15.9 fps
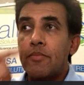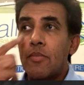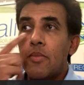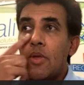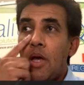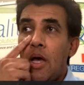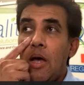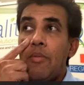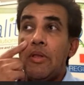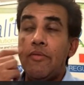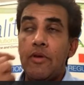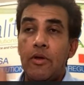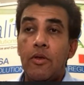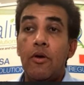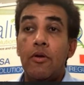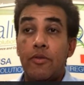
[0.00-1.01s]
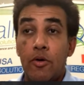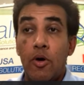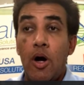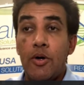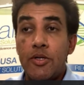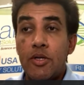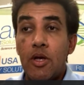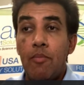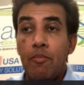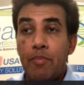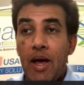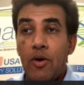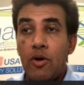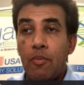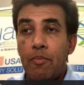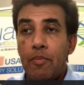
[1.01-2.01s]
I believe that there are some
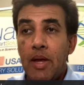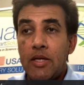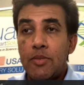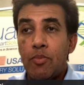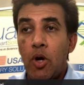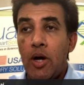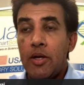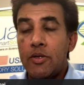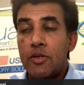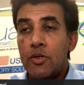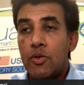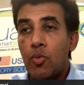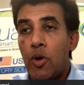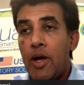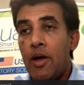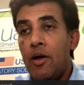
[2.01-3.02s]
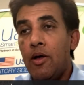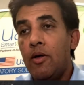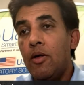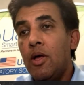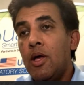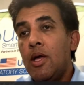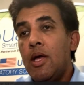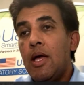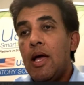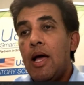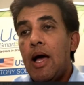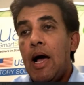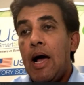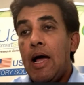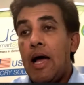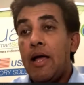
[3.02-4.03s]
powder-based products as well.
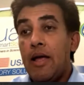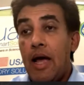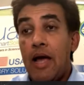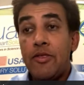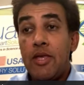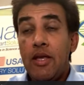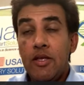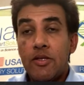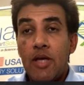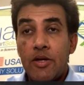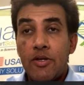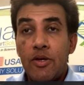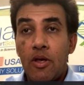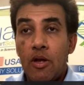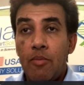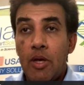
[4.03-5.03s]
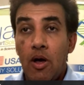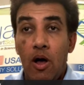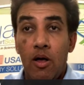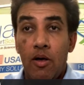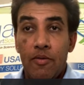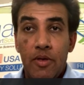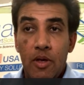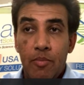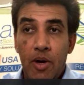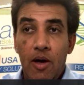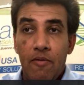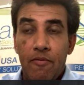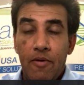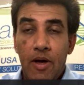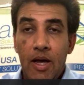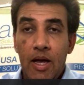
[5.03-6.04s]
I think it's actually going to be all of the
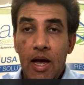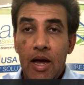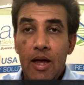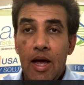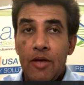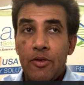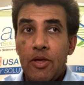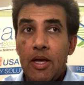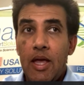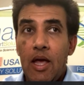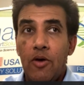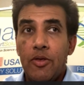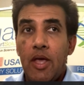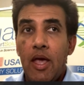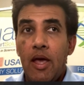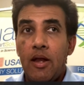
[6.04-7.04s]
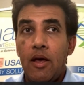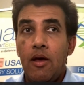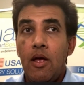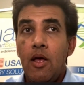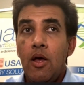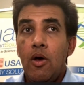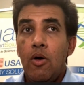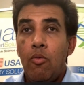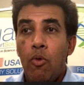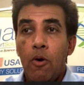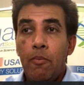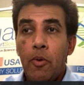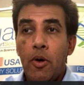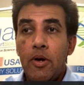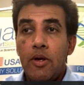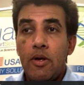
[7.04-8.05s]
above. I think Health Canada won't
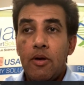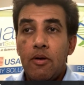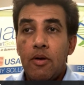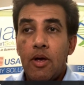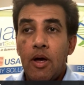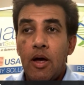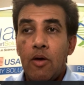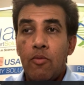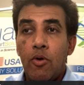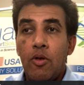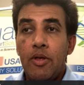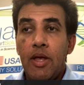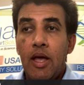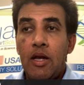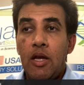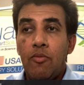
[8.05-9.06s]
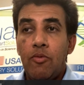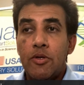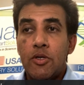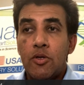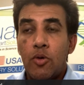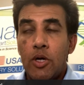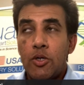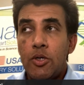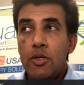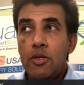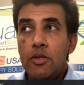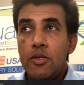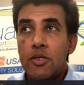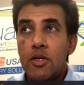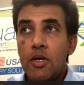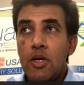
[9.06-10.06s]
put really any
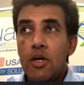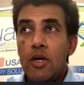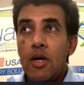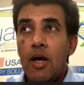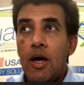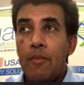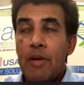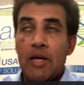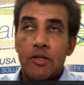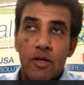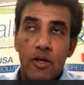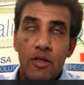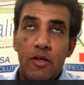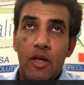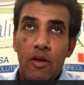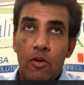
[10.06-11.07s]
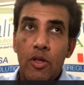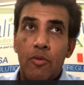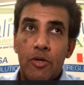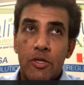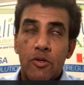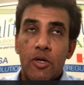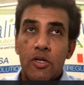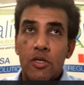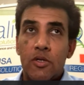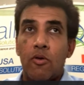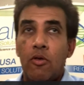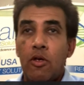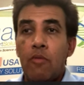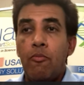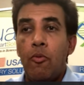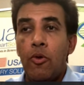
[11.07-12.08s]
restrictions, as the only restrictions
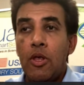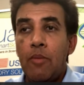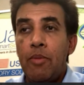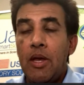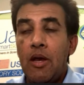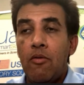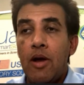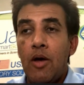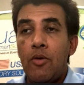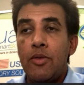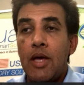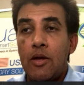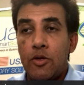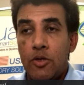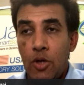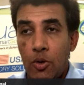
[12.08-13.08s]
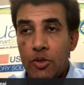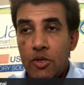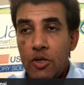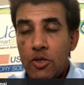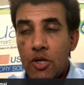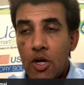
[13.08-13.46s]
really be around that dosage